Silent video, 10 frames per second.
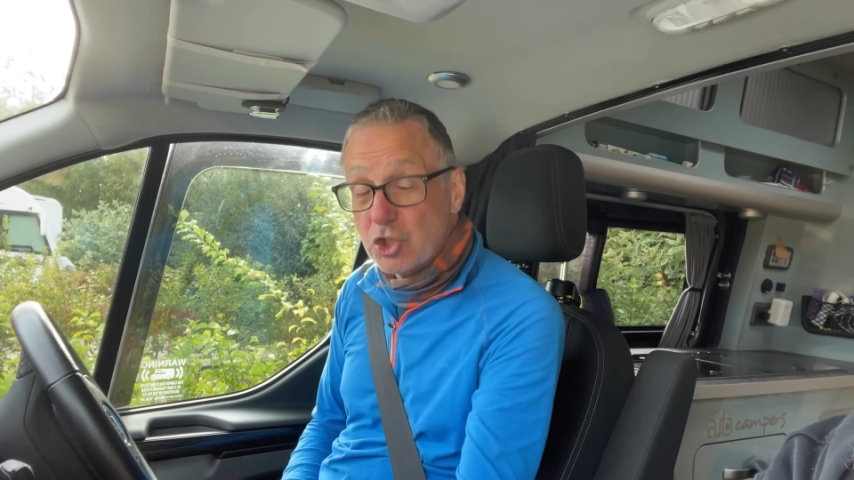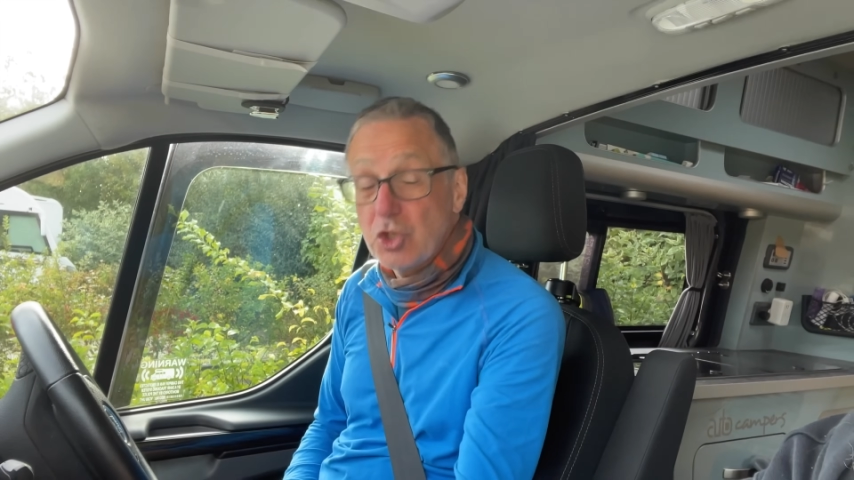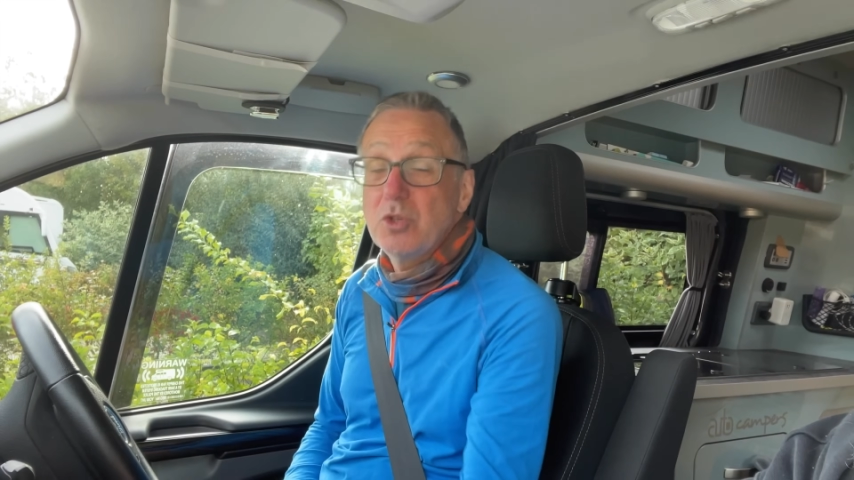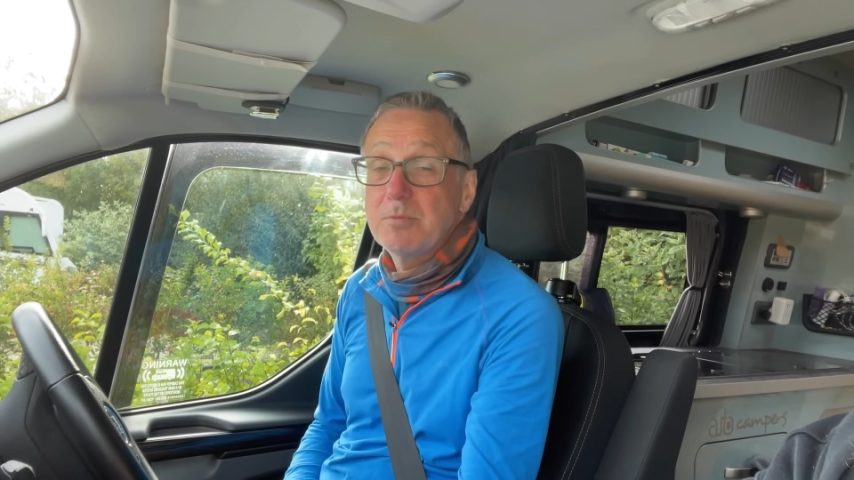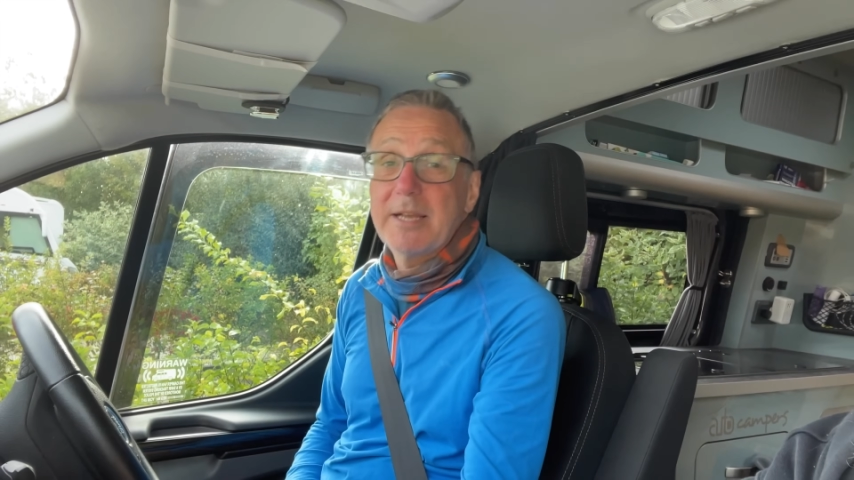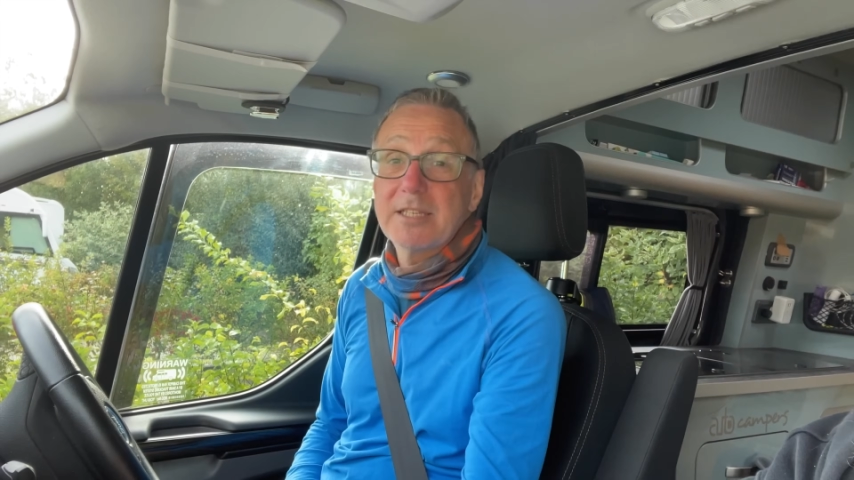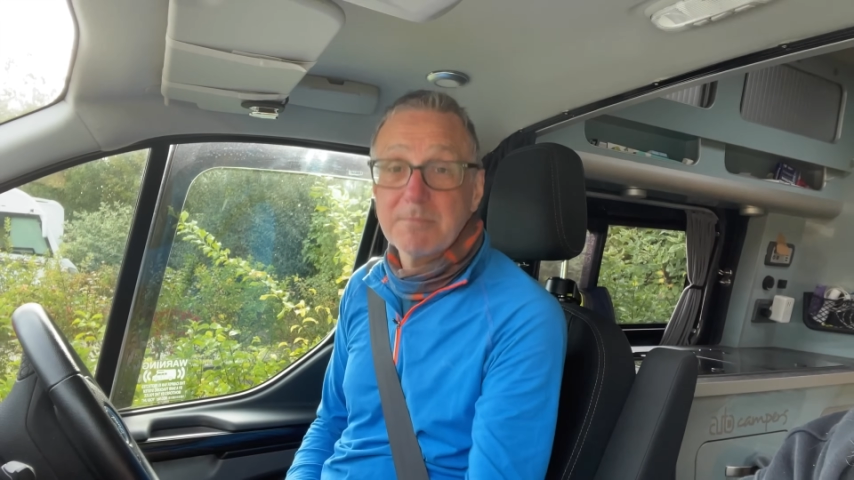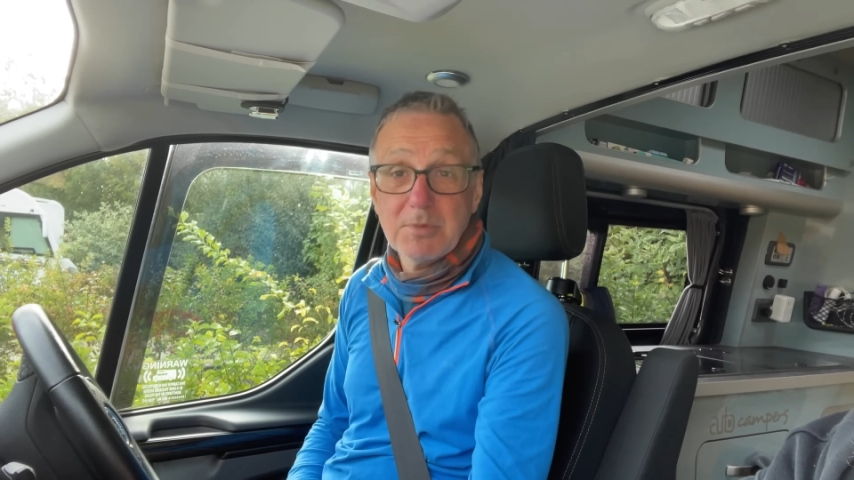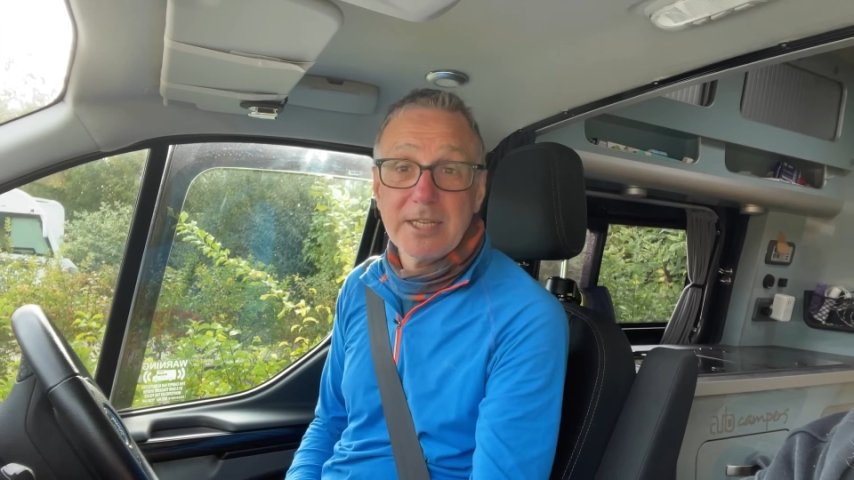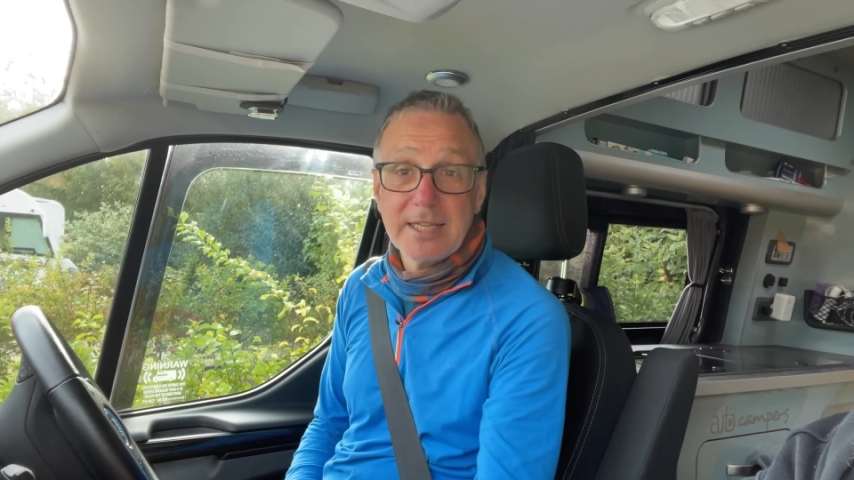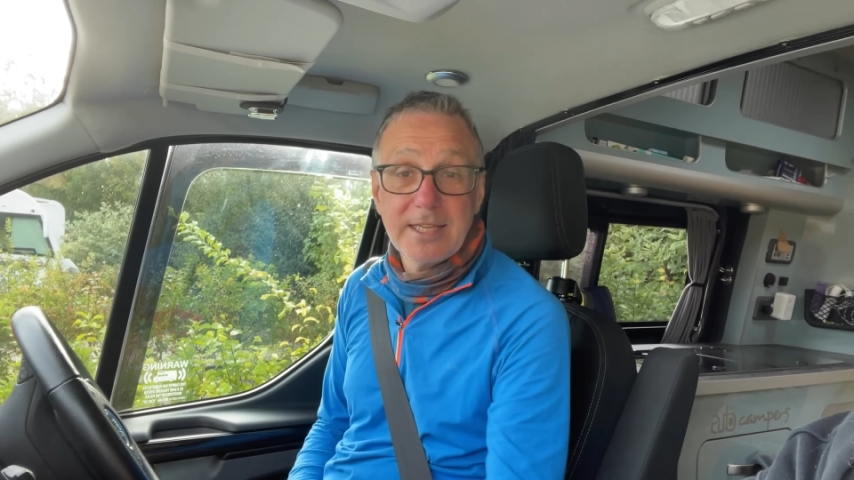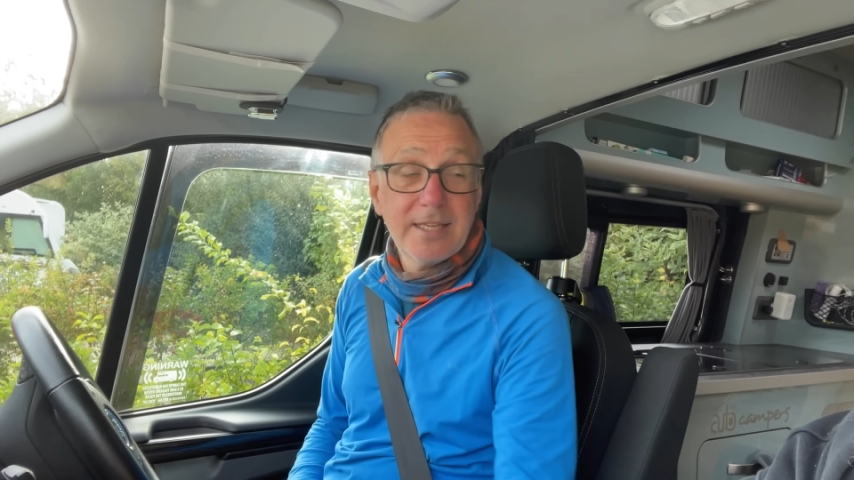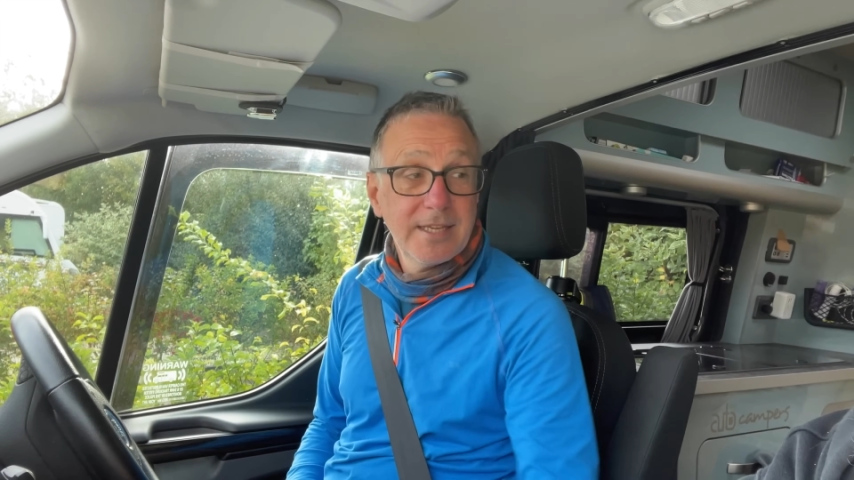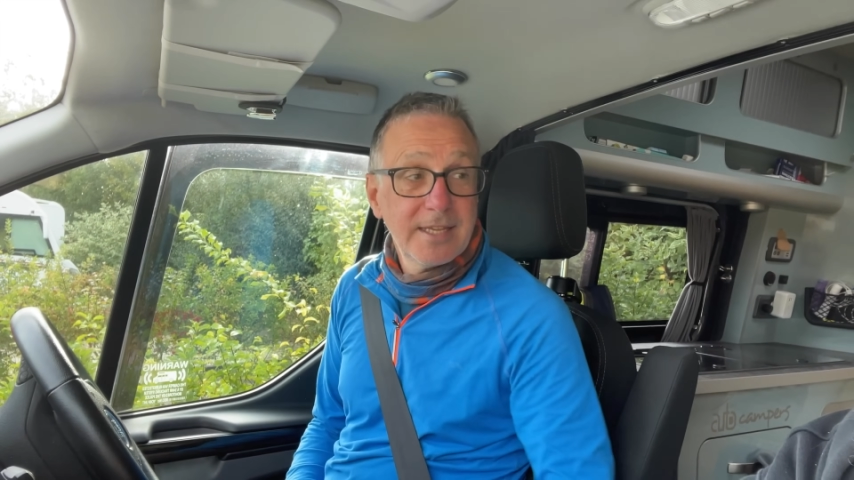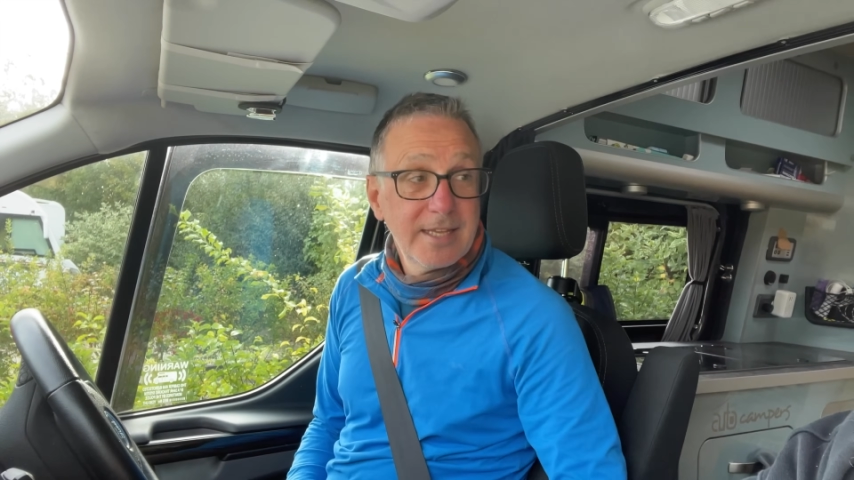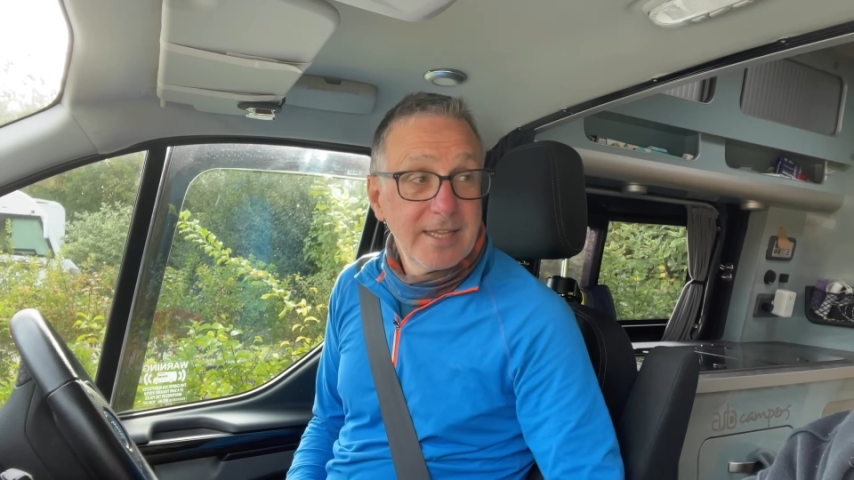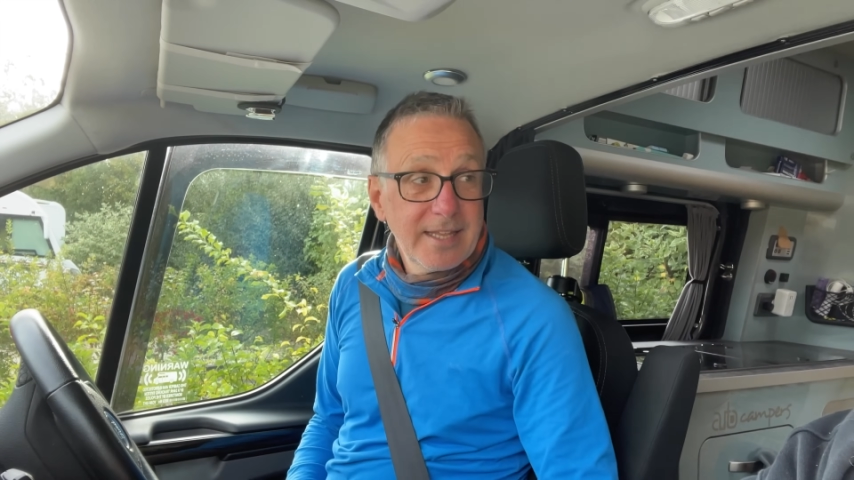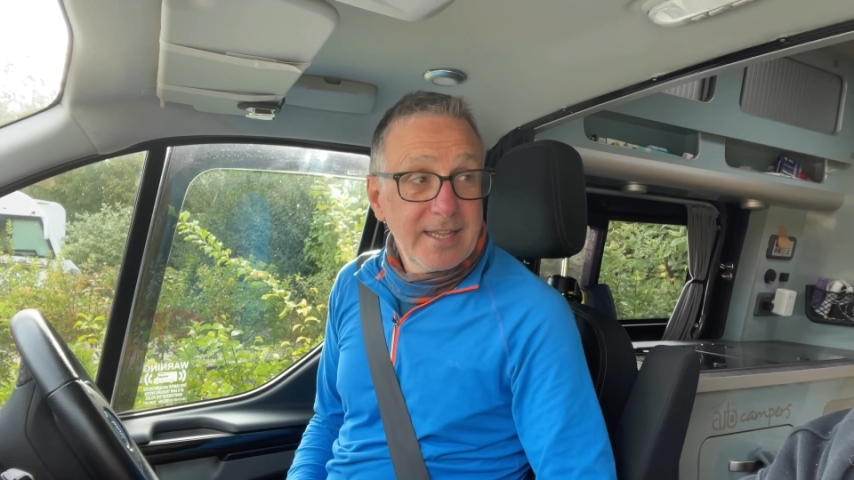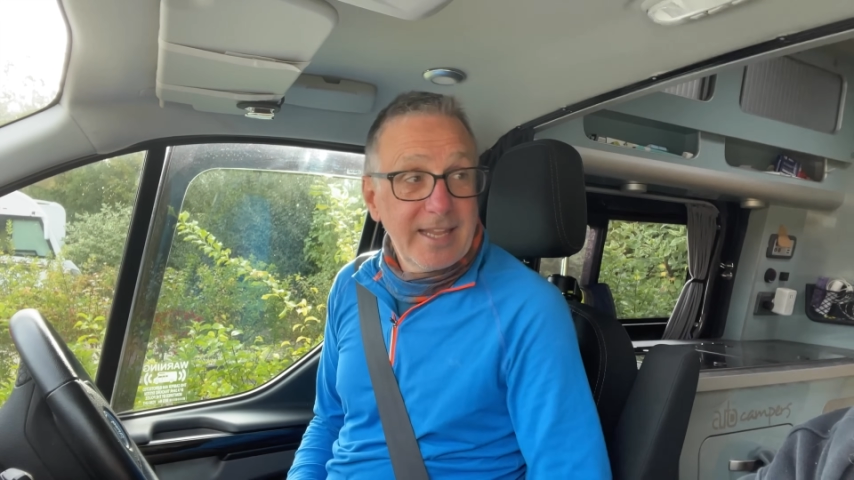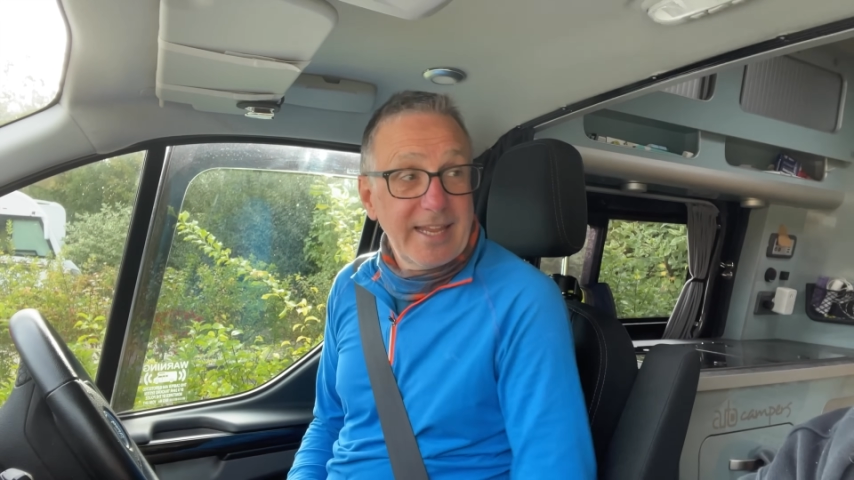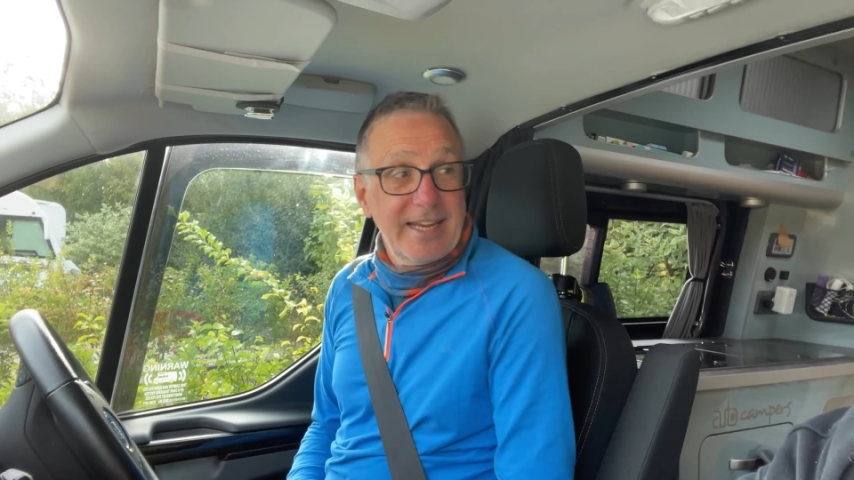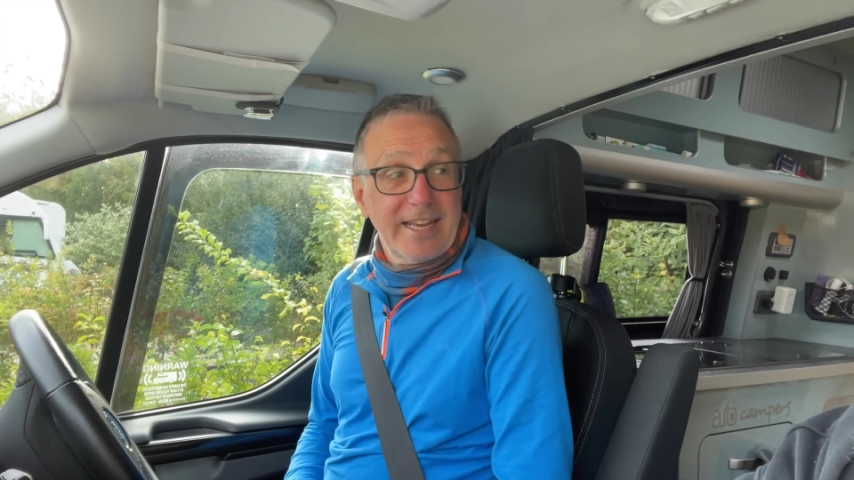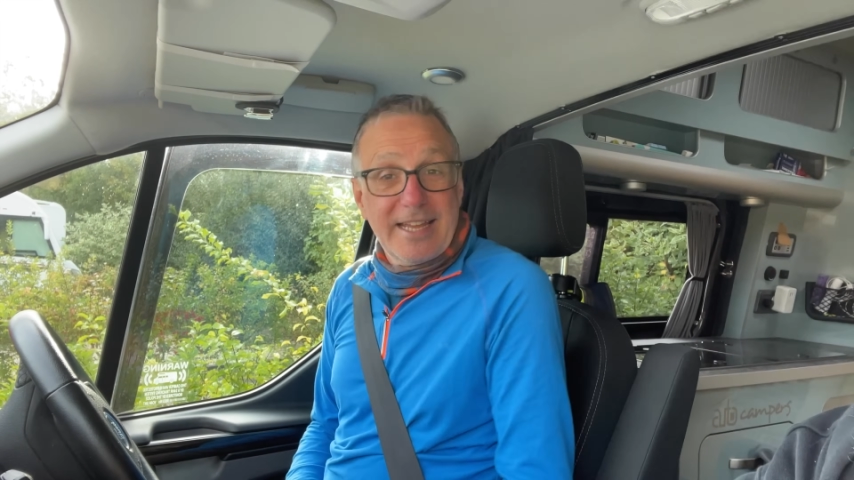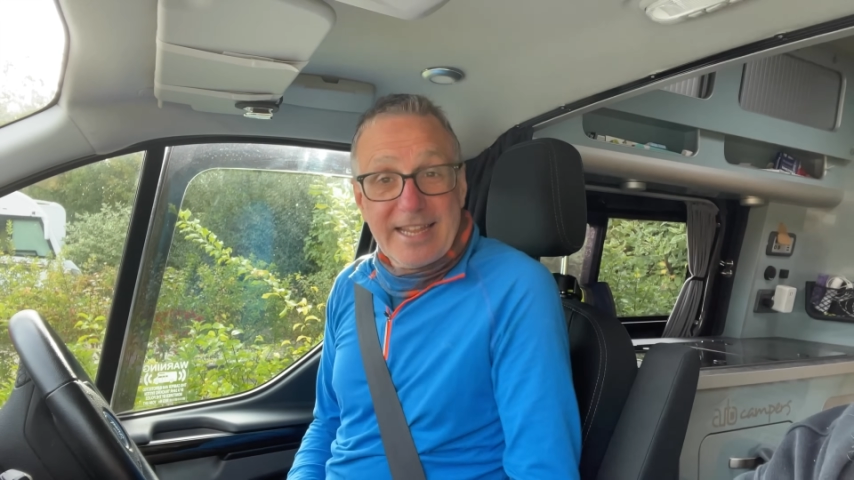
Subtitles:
huge amounts of money in